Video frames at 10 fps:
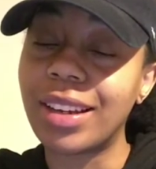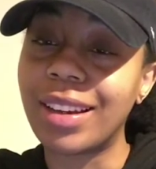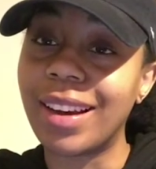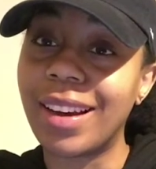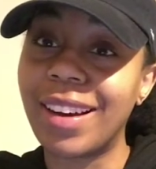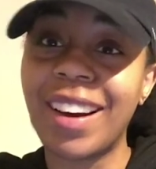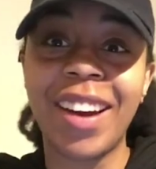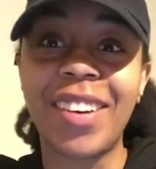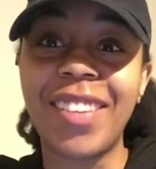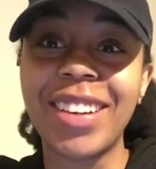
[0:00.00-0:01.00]
yeah, I
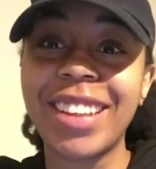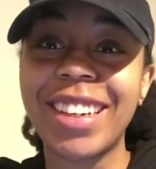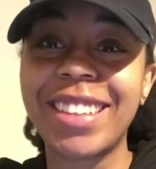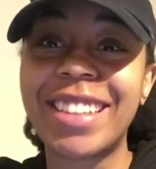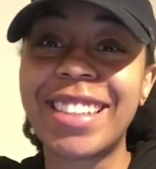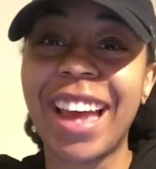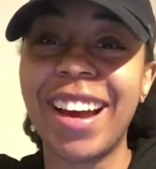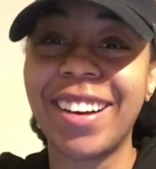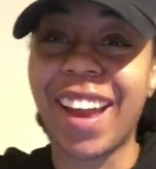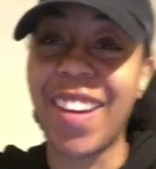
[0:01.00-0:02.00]
don't have anything else to
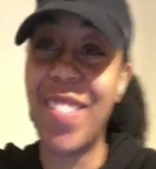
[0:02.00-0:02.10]
say. Okay,